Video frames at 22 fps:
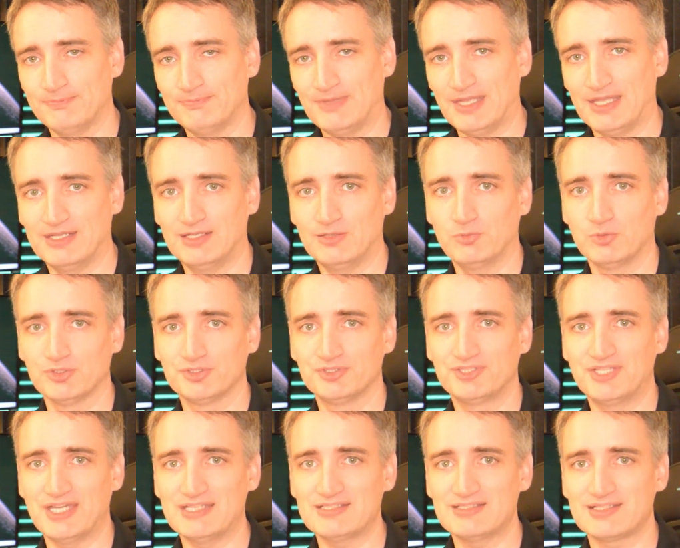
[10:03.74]
and it will
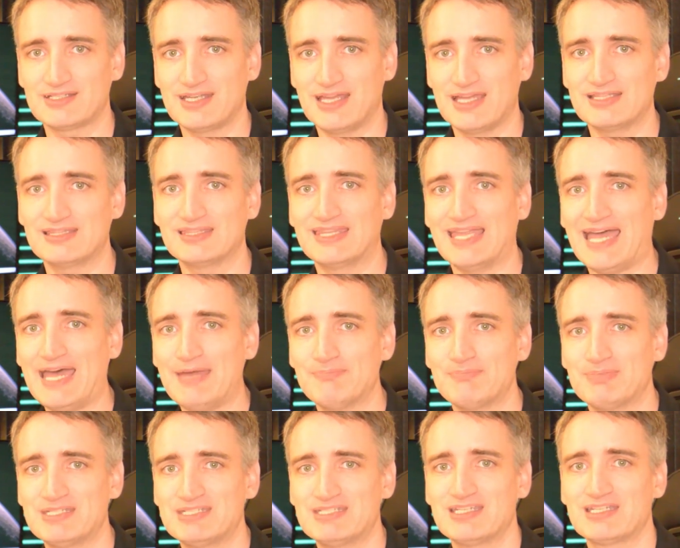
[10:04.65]
designate that
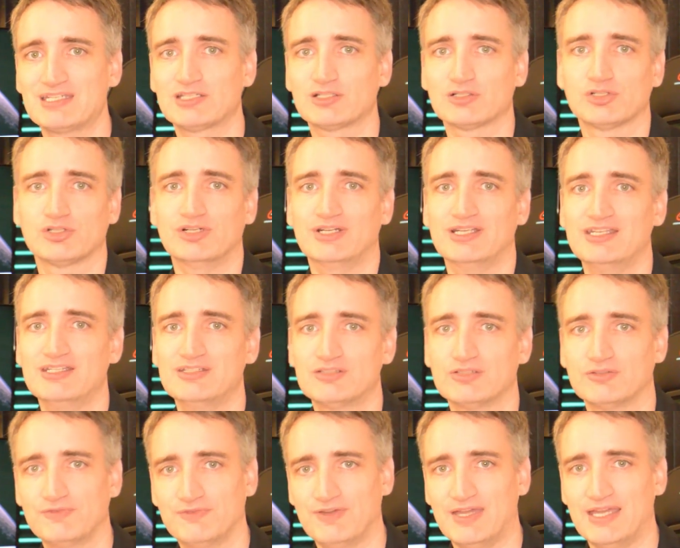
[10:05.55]
particular
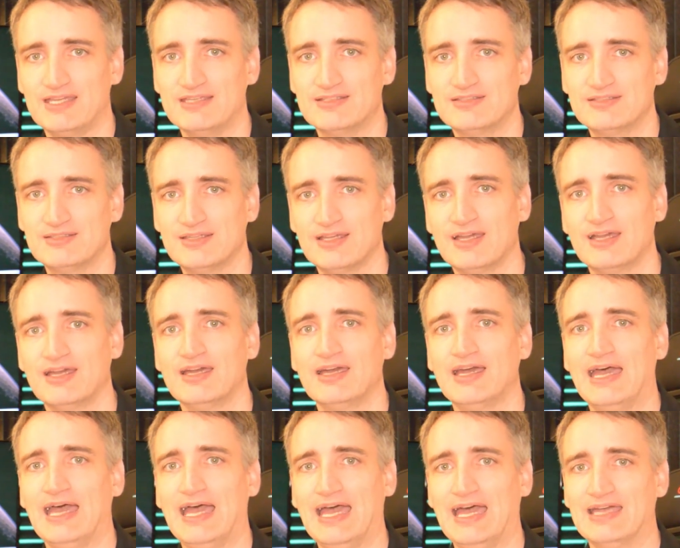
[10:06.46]
interface
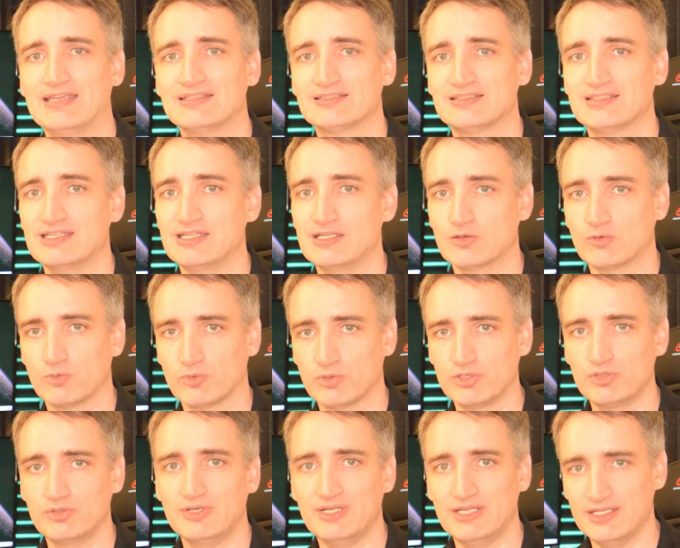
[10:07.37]
as the
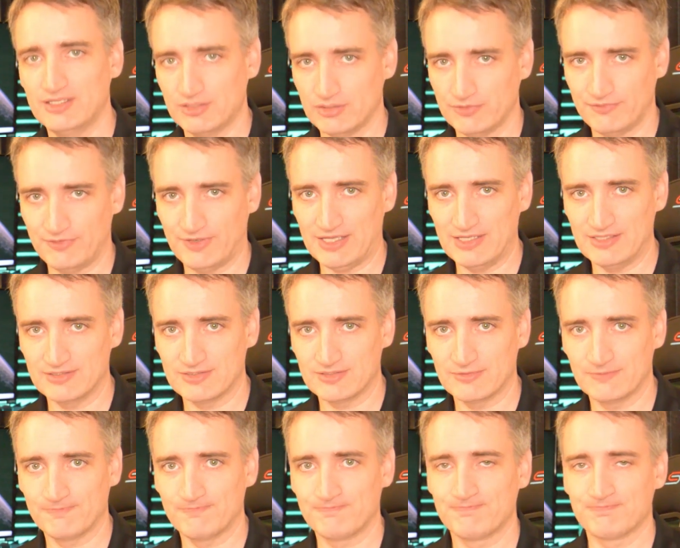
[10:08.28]
root interface.
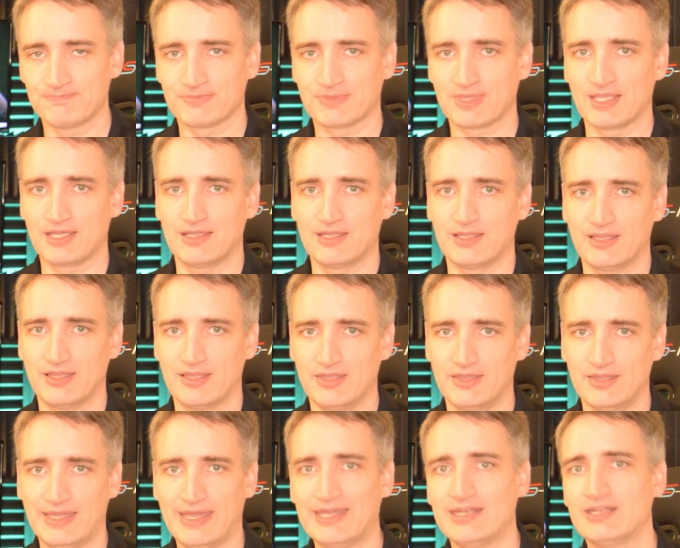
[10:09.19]

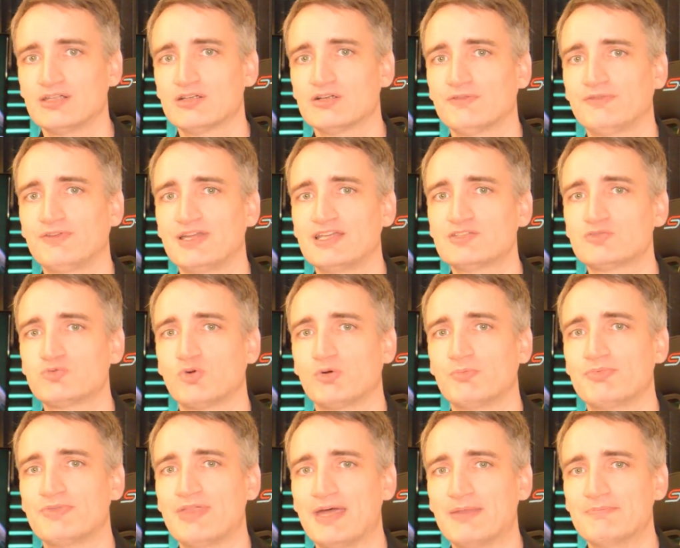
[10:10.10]
That interface will
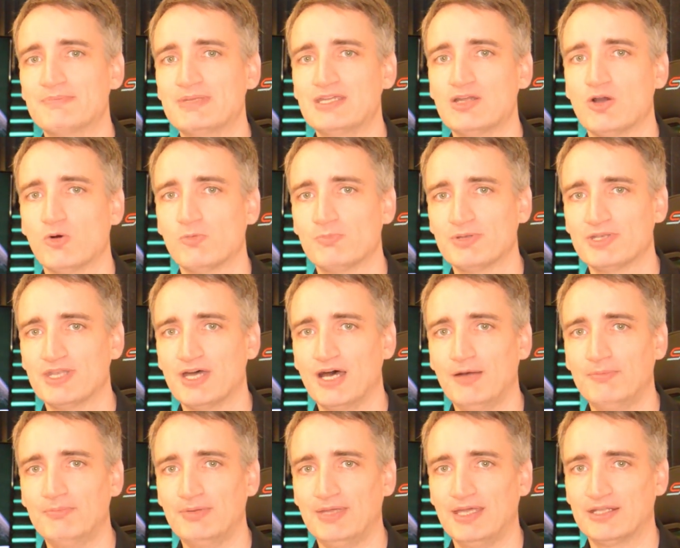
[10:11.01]
then be opened
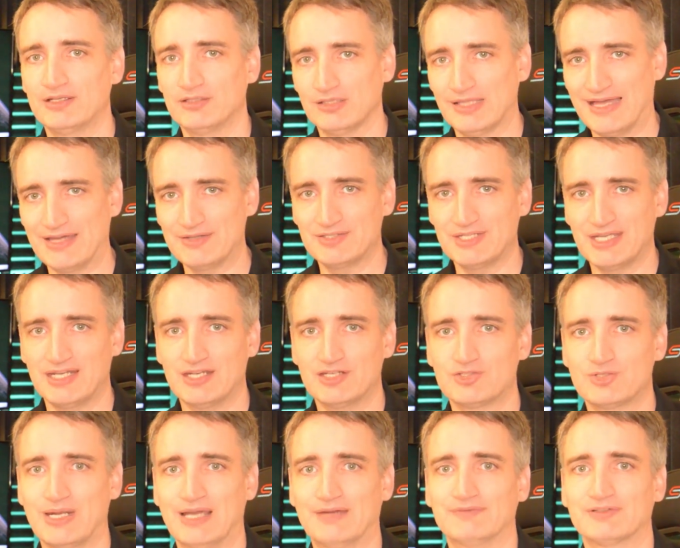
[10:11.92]
up and allow data
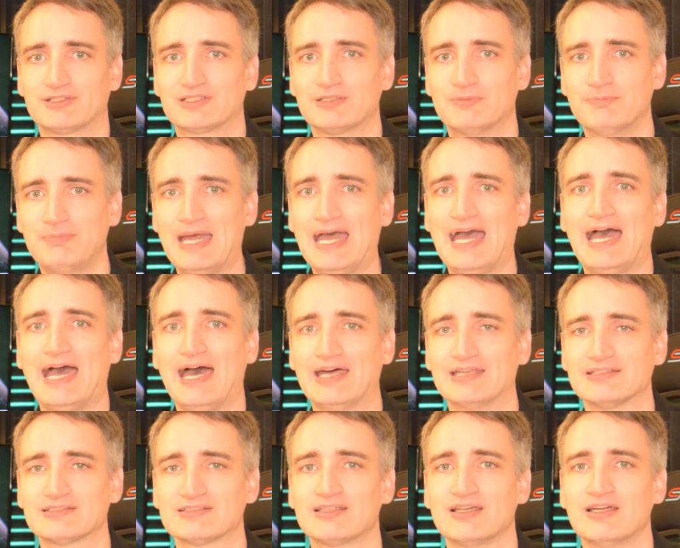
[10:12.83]
traffic to
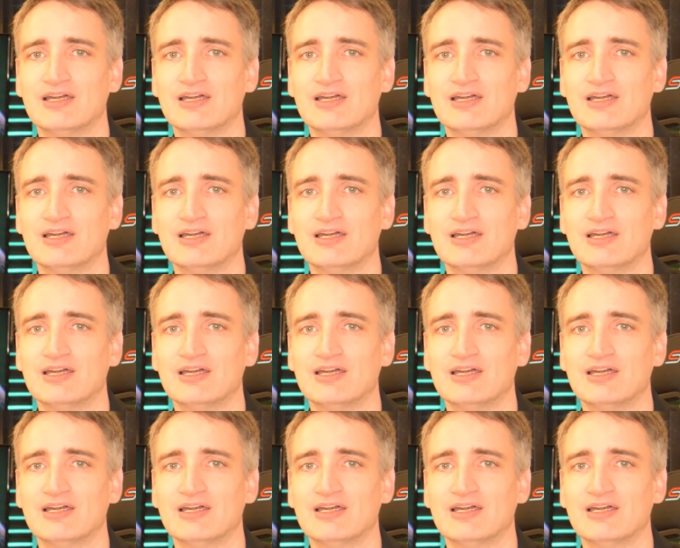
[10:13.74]
pass.